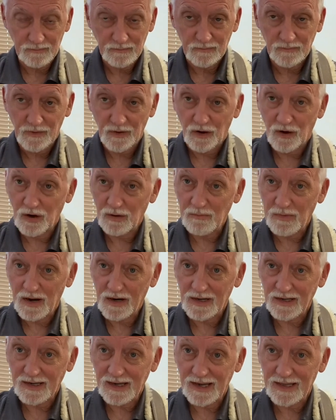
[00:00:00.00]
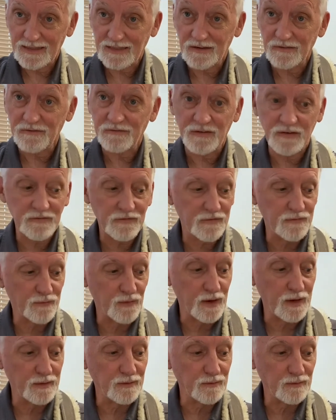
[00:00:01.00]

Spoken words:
the harmonic at the 5th fret.